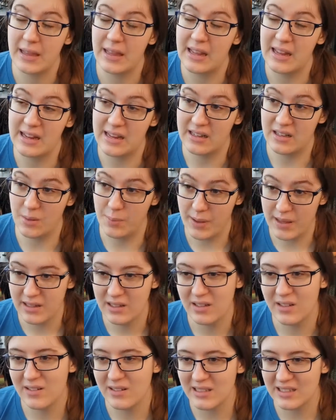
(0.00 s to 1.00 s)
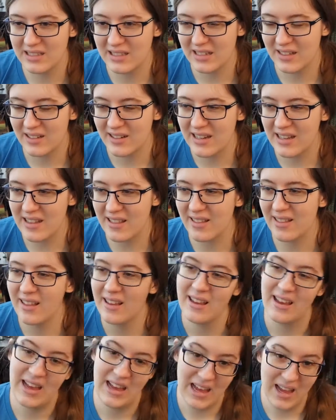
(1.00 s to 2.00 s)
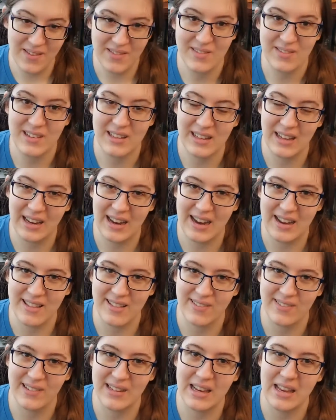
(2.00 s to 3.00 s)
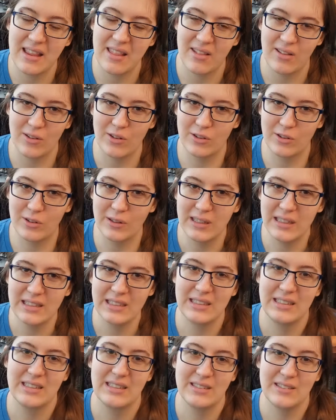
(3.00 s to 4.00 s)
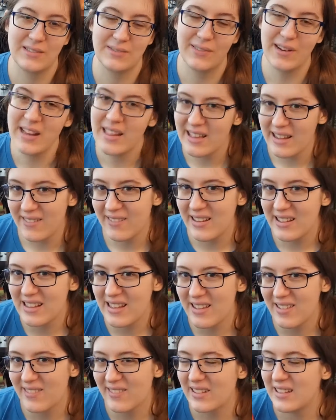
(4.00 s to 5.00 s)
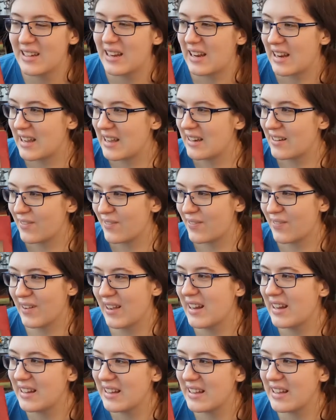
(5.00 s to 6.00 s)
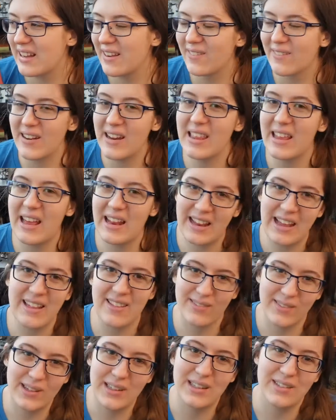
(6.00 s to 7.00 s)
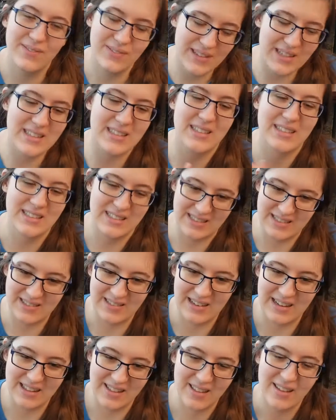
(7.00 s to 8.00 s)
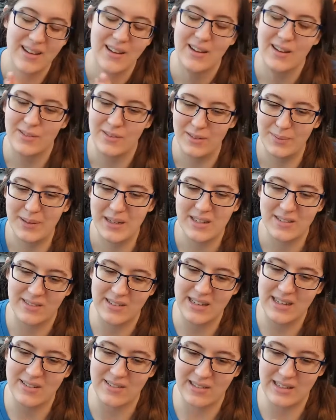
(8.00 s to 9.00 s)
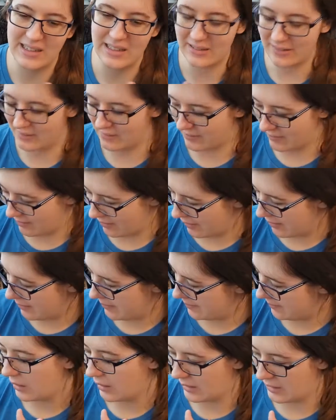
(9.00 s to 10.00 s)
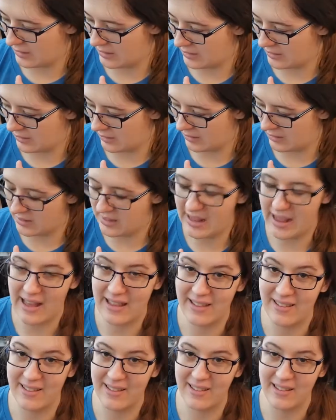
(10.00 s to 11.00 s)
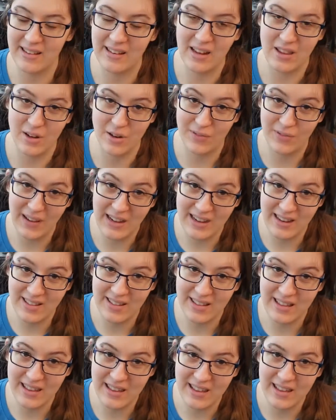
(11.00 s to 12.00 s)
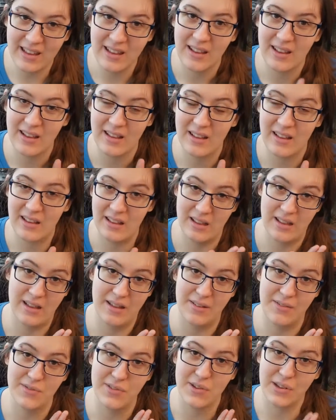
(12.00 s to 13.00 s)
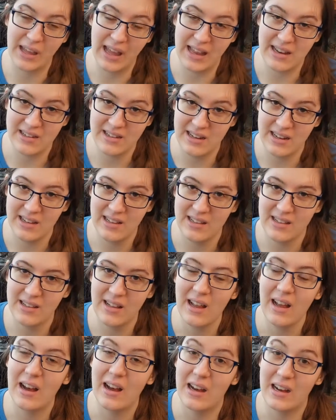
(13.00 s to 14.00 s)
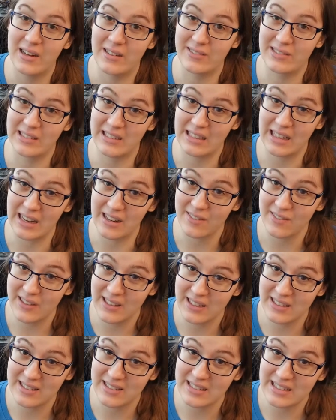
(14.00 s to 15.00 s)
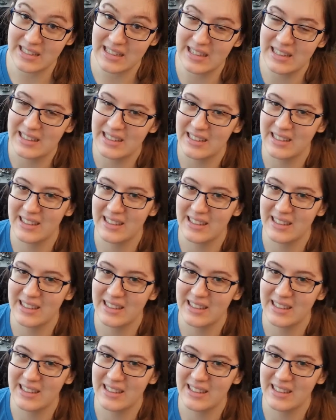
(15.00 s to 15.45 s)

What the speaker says: in the Pelennor series. Haven't read the last one, so once I read this one, I can finally read that last one and finish the series for my 2020 goals. And yeah, this is another fantasy. If you can't tell, I really like fantasy.